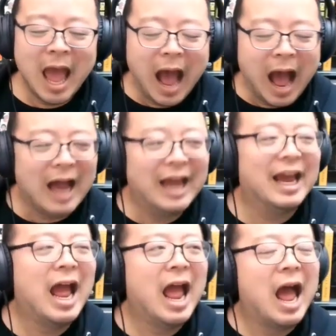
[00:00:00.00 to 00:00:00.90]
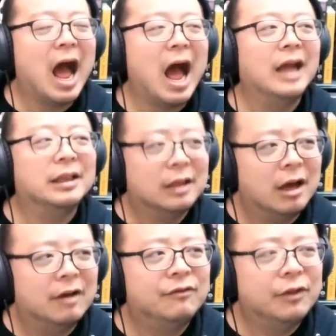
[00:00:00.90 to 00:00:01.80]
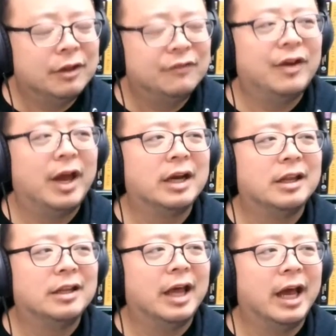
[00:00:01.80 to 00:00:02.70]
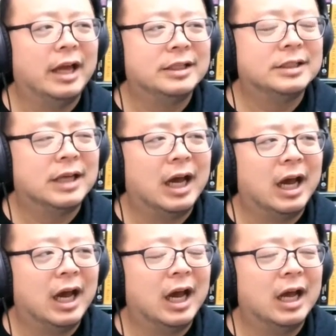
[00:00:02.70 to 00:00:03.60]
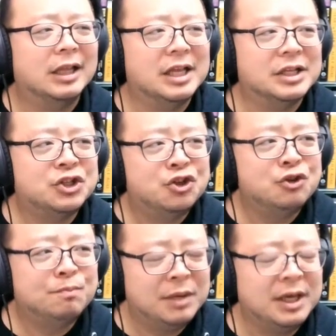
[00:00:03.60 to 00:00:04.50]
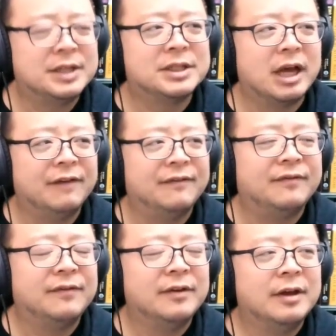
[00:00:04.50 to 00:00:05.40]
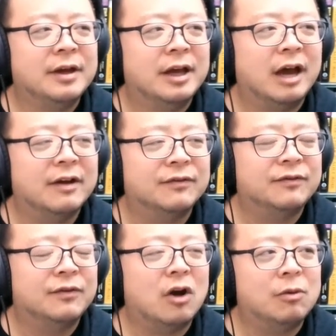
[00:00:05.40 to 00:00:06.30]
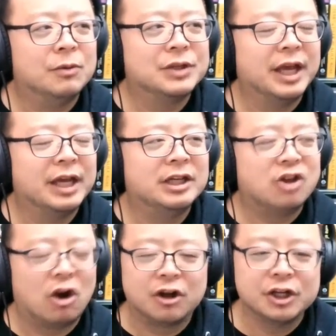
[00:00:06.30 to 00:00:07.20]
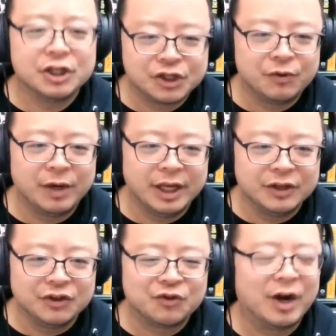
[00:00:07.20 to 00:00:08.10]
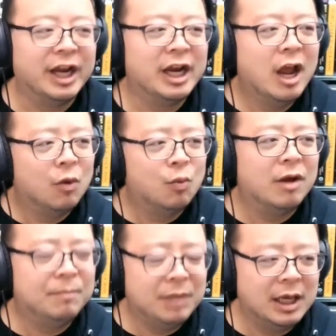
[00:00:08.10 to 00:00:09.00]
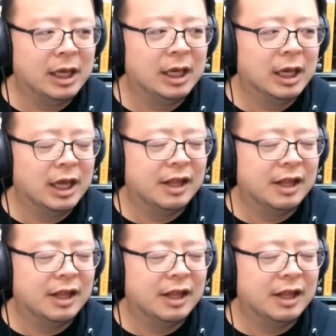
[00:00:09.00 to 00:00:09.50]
I I love the fact that these two beats of almost like darkened screens, right? One being